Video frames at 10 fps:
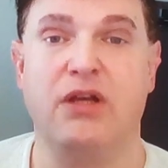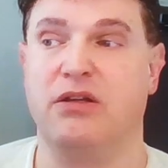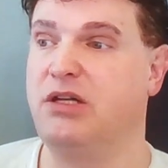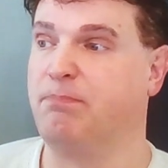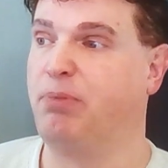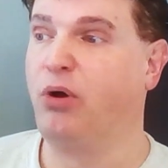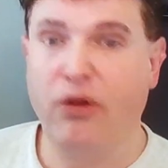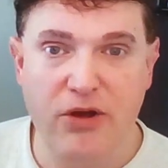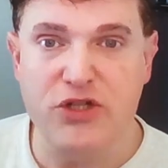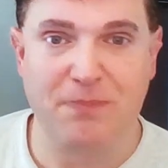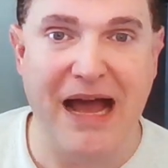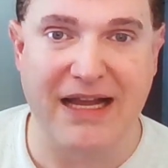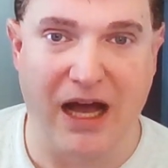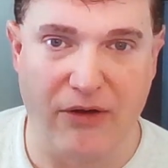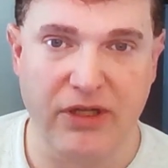you need to pull those back
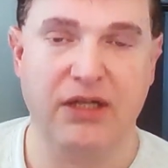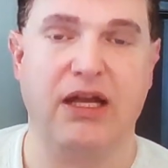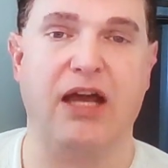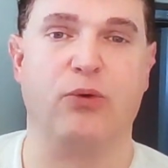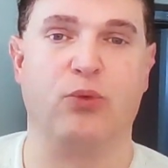out and